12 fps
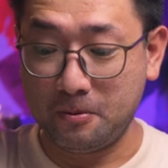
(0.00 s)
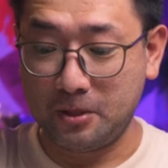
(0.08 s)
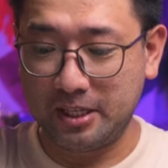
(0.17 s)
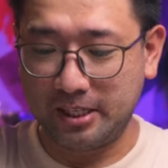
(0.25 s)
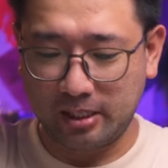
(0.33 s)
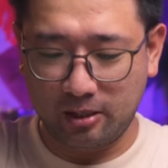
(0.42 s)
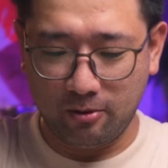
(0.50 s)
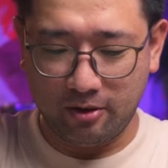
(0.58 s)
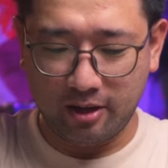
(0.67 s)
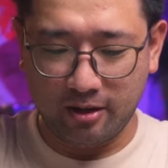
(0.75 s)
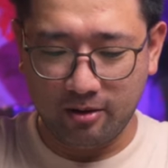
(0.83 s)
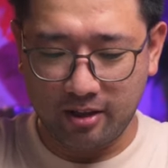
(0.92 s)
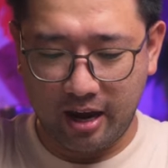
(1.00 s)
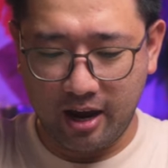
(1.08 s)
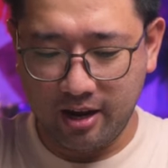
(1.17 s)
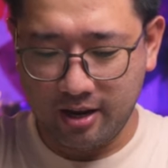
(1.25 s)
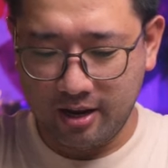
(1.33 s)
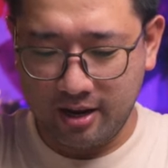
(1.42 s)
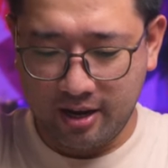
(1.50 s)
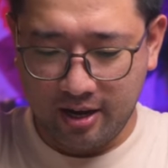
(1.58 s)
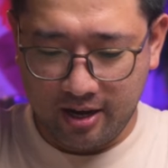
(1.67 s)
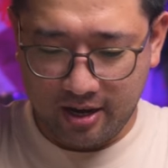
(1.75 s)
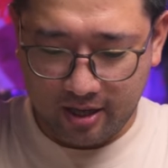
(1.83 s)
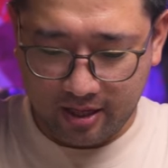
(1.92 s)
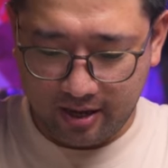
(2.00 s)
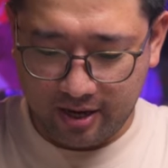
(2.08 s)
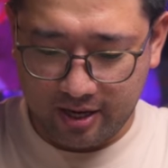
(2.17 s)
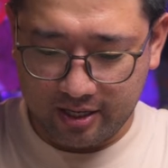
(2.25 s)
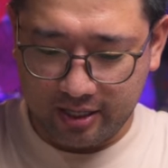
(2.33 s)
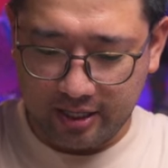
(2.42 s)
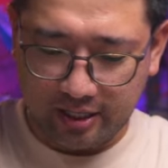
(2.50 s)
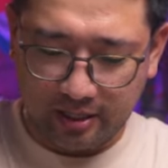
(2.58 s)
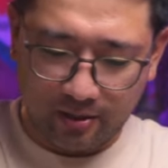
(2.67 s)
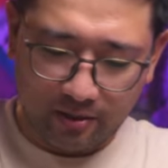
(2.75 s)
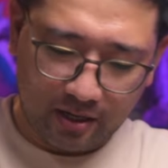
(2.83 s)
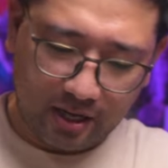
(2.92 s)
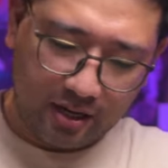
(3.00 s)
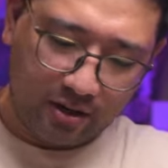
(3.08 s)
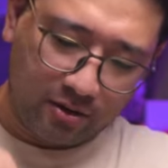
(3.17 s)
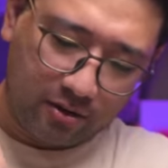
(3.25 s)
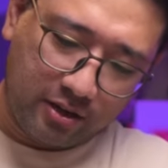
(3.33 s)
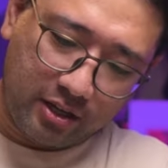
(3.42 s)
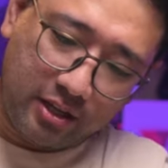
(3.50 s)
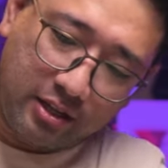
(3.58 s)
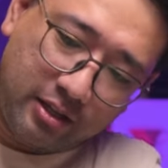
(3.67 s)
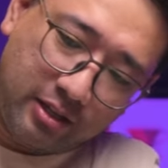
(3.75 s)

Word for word: this is looking good, huh? This is looking good.